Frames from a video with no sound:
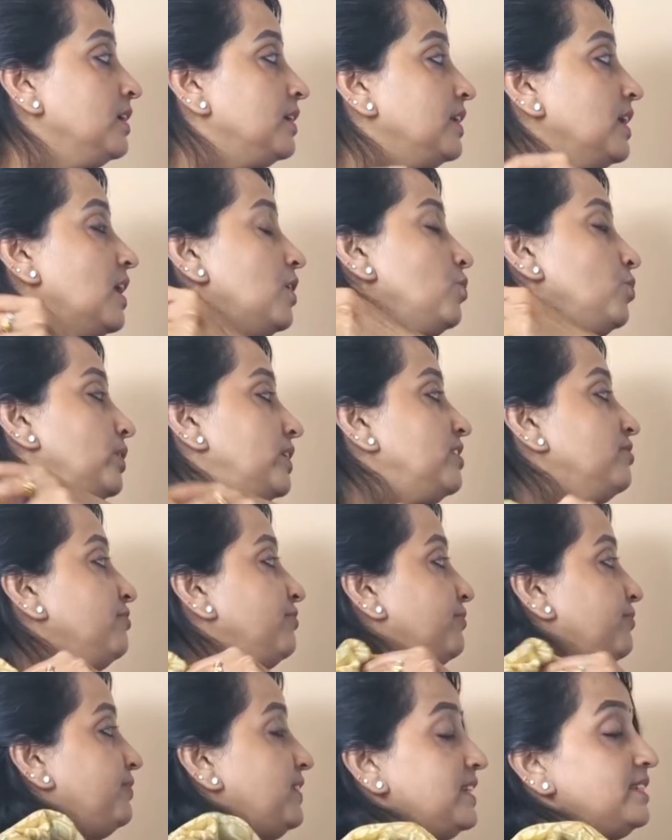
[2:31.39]
Now,
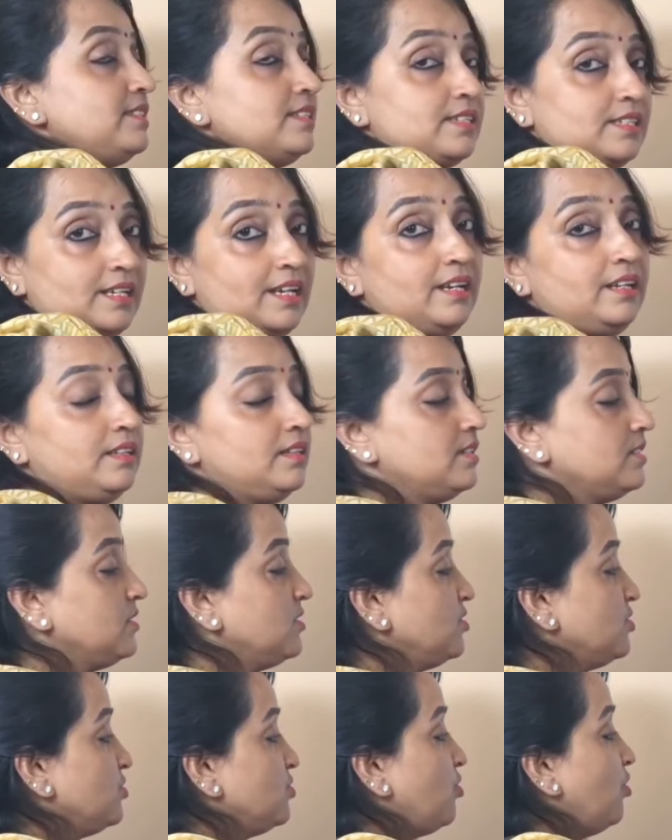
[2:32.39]
if let's say
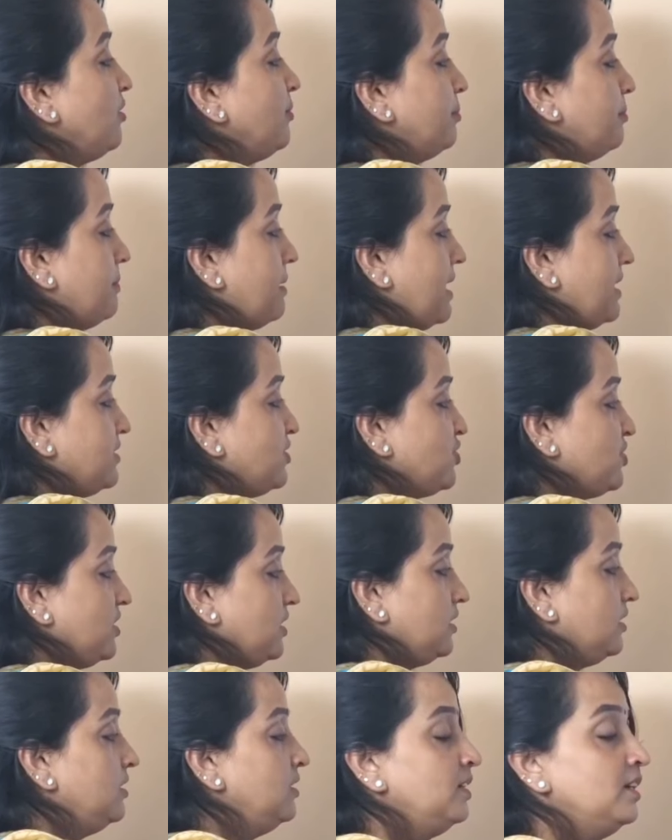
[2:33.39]
this is not
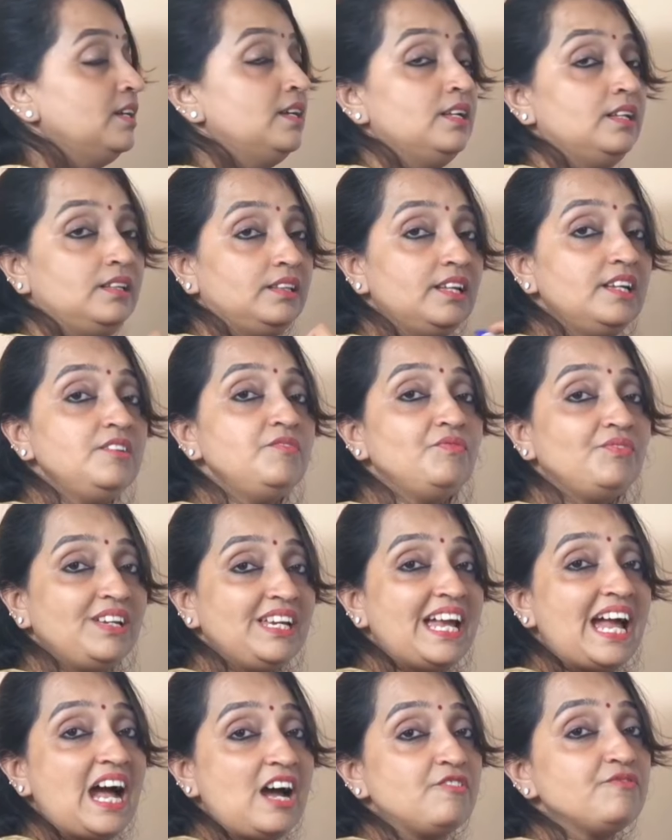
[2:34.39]
matching, then
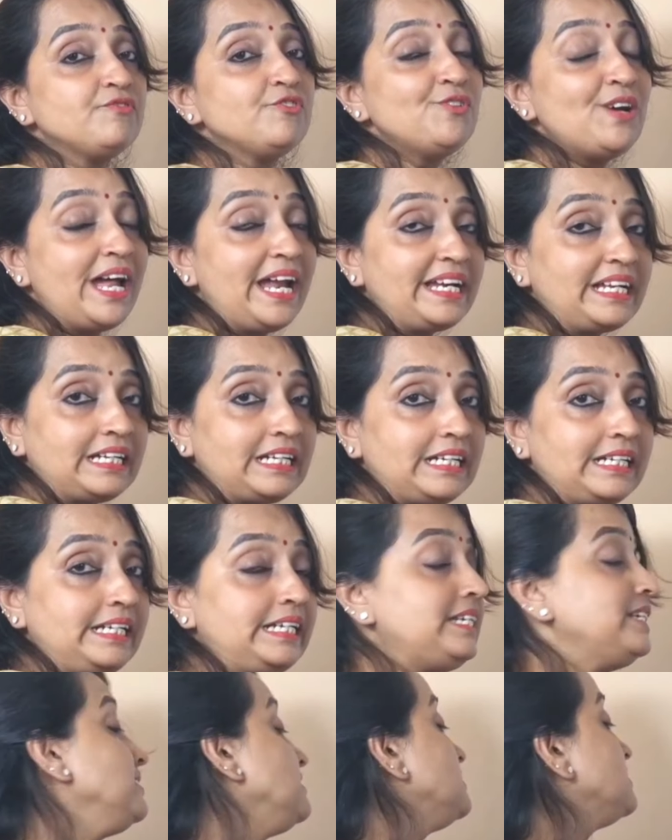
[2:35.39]
we have to at
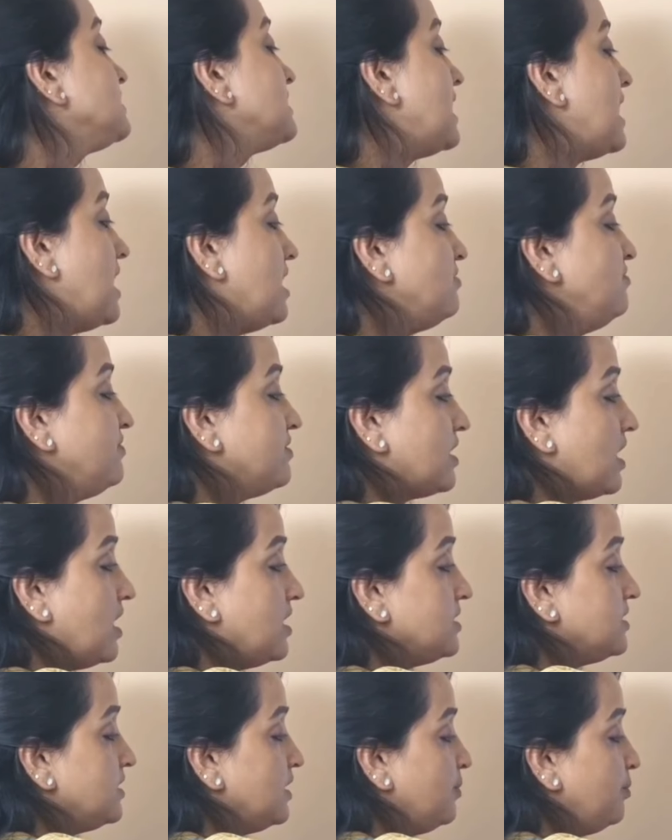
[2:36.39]
least have
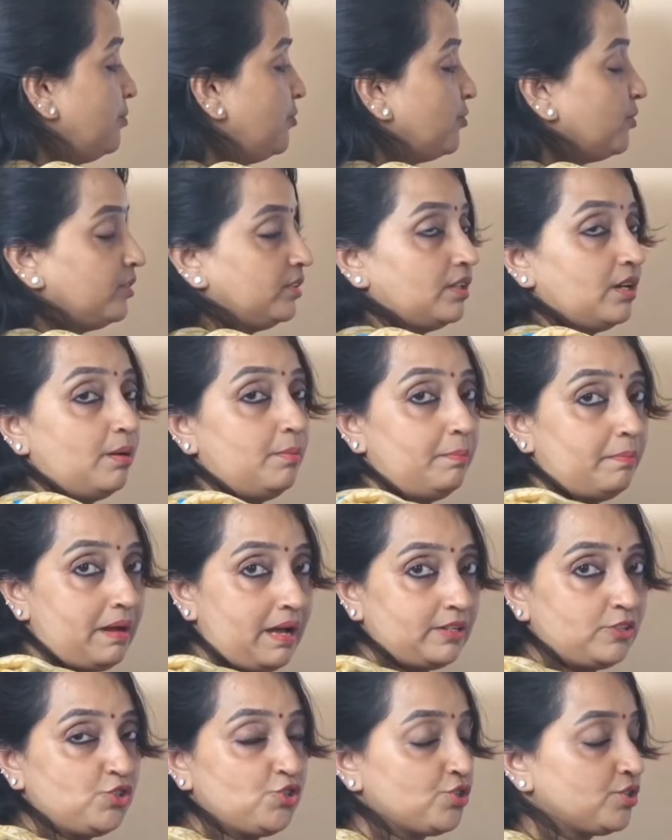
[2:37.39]
Rasi Purata
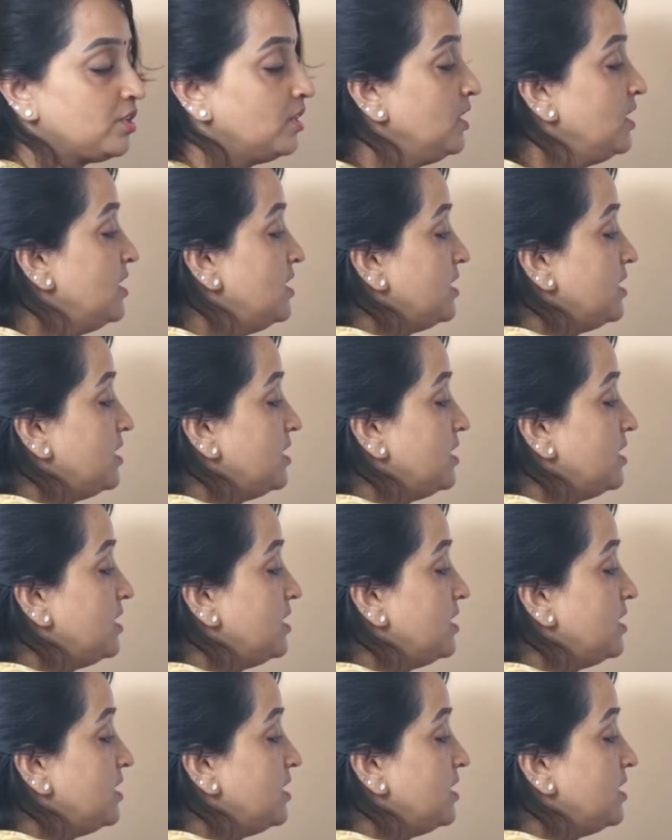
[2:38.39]
matched.